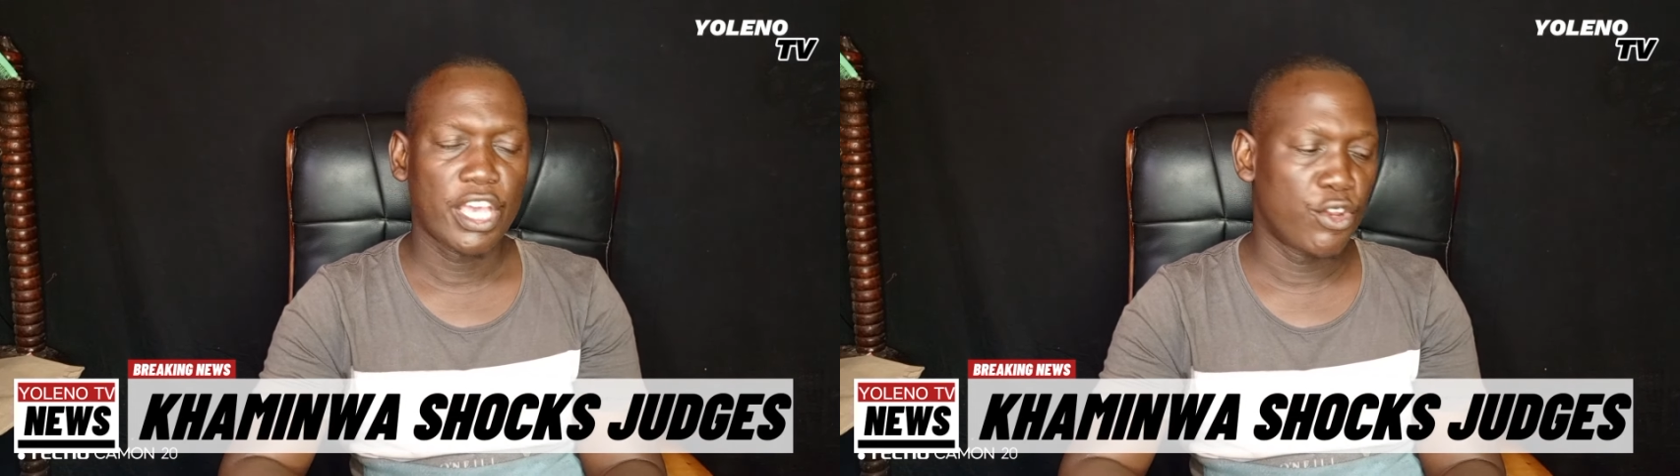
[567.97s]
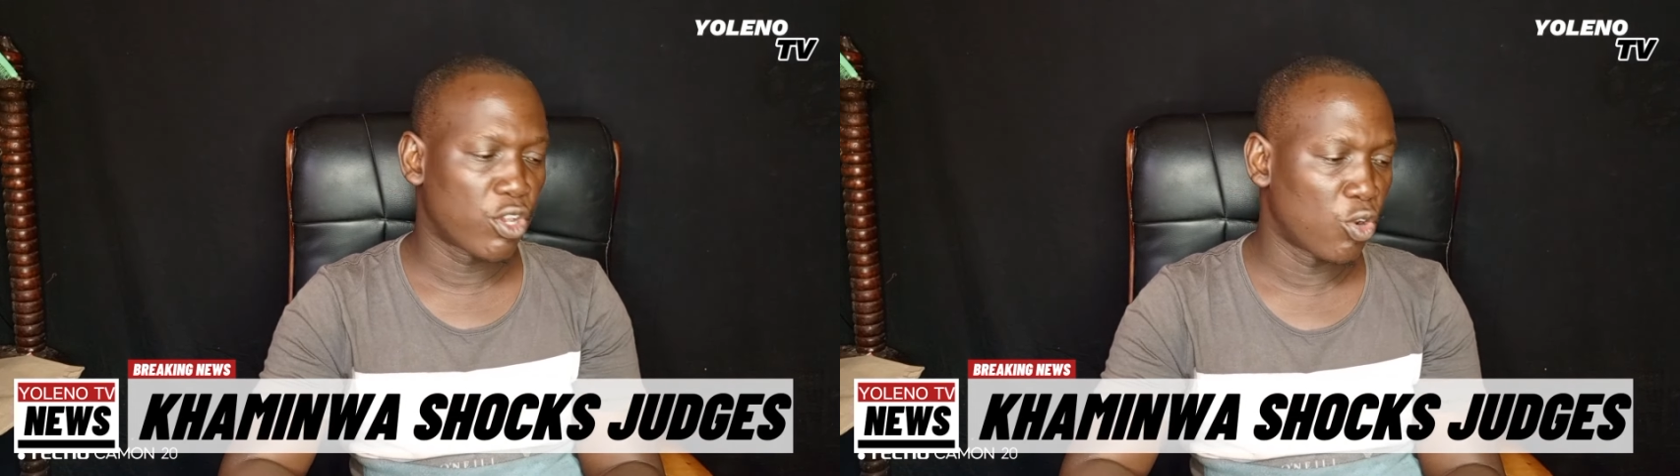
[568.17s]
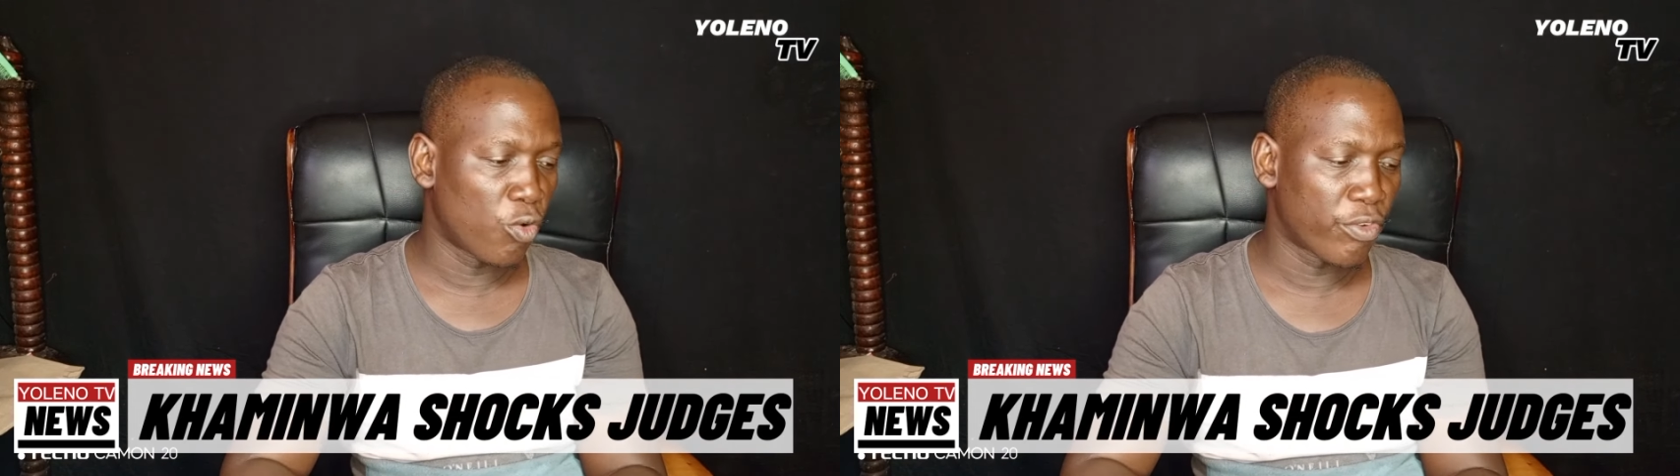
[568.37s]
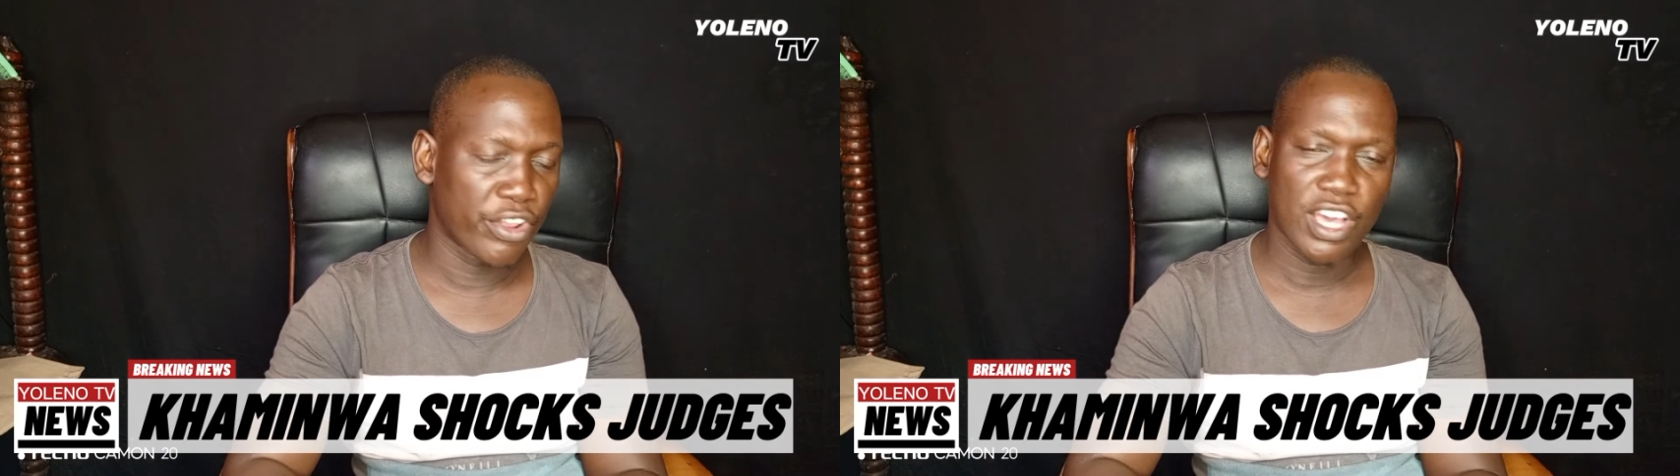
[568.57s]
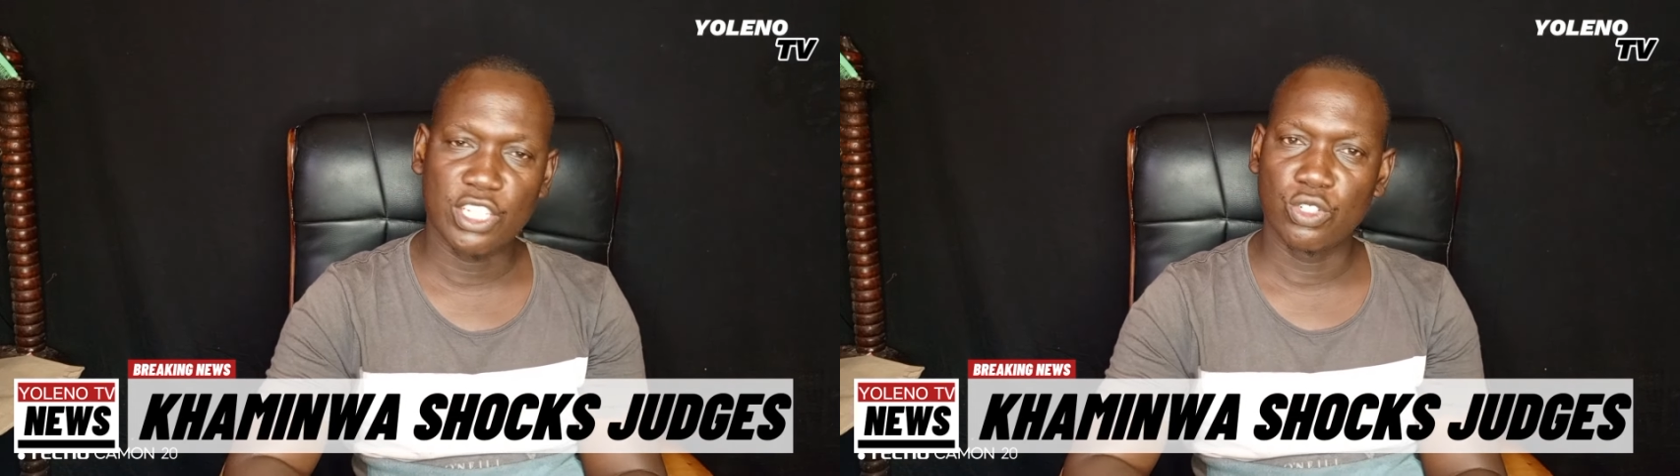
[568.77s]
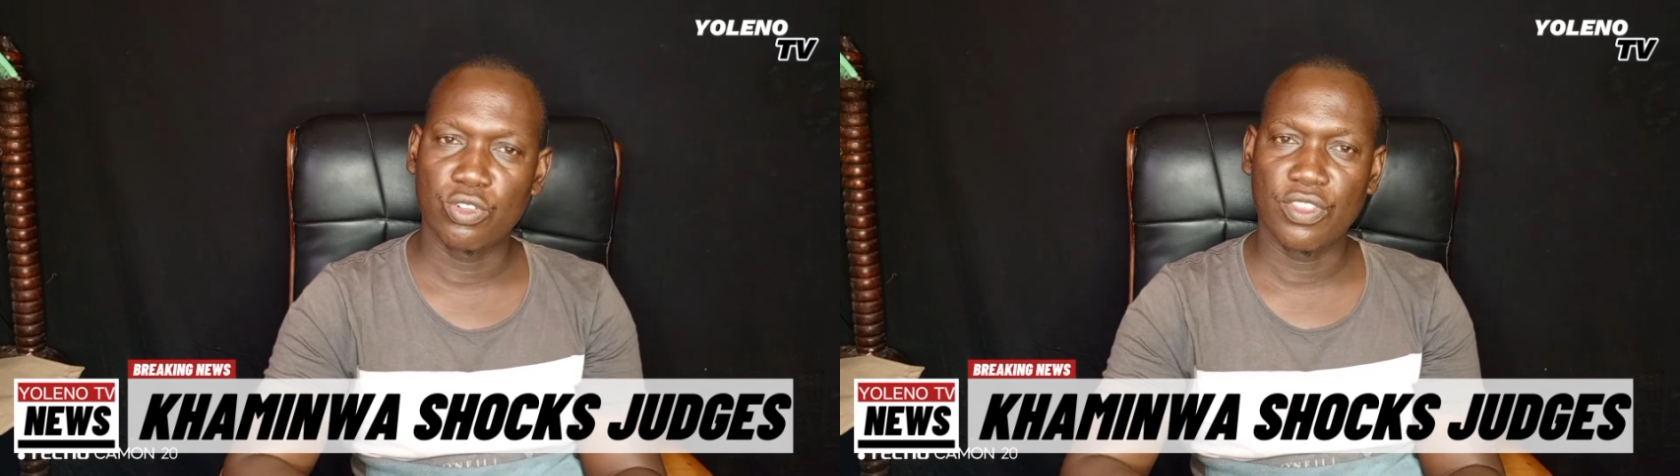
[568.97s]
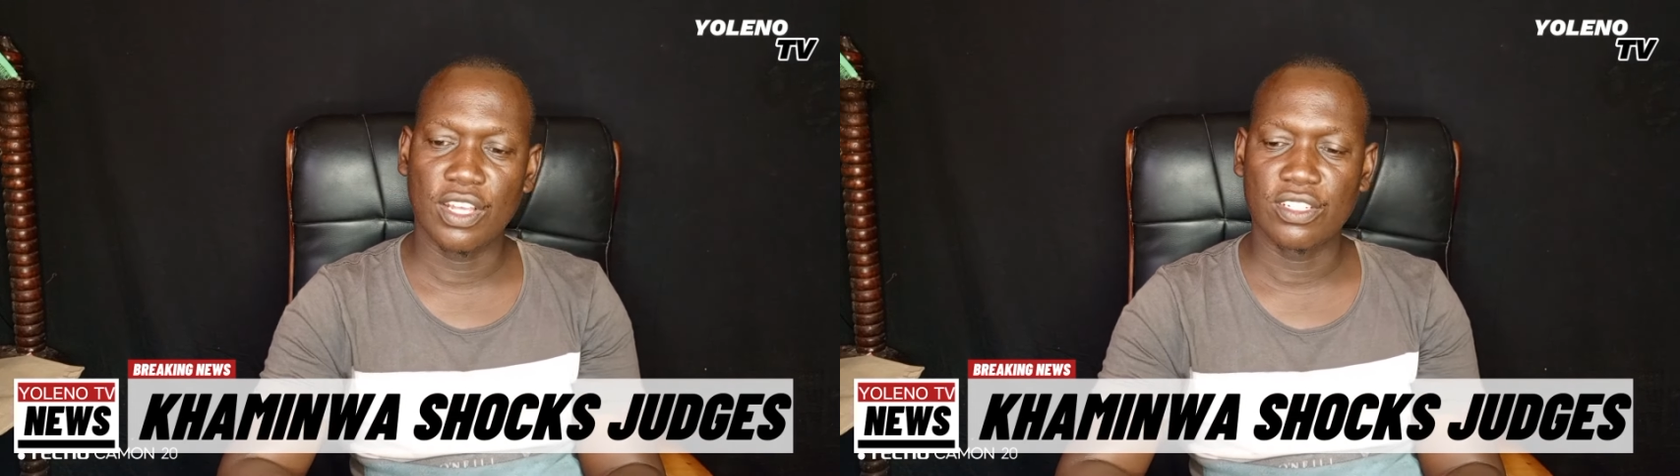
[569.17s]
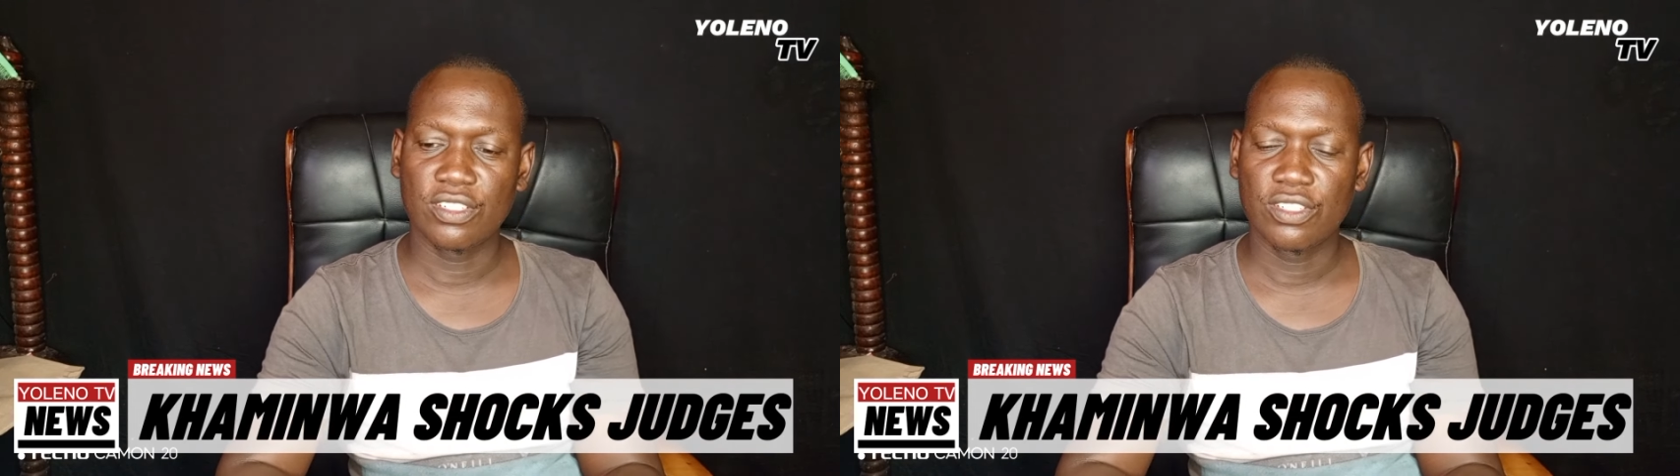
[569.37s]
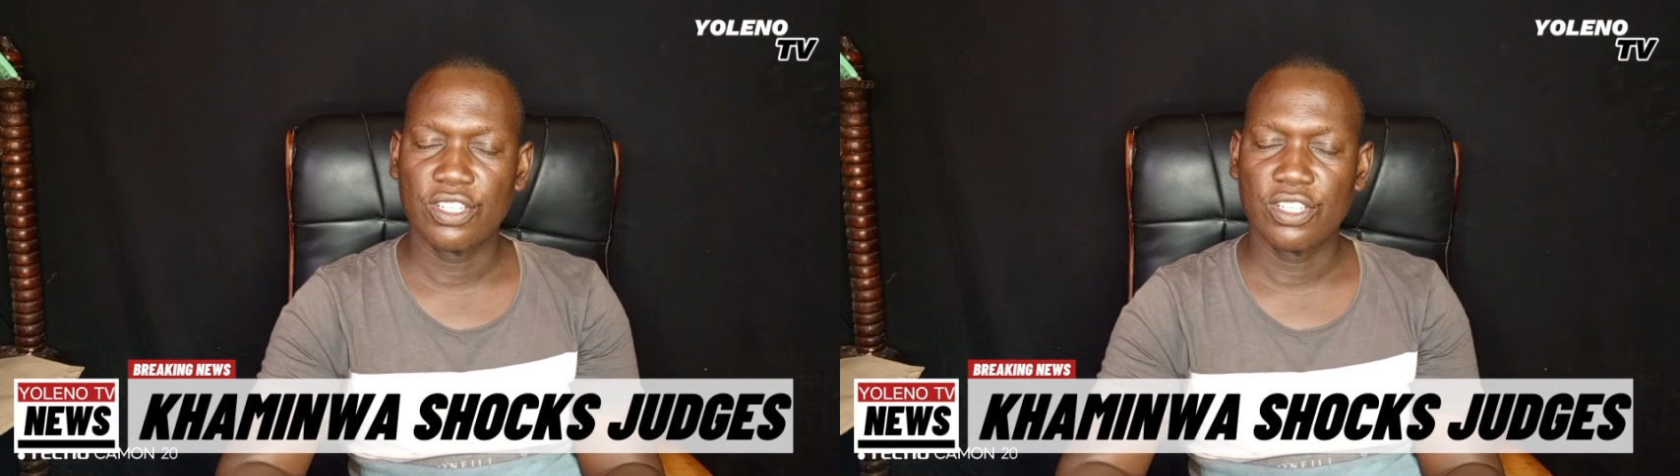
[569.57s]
and you can offer reaction on that.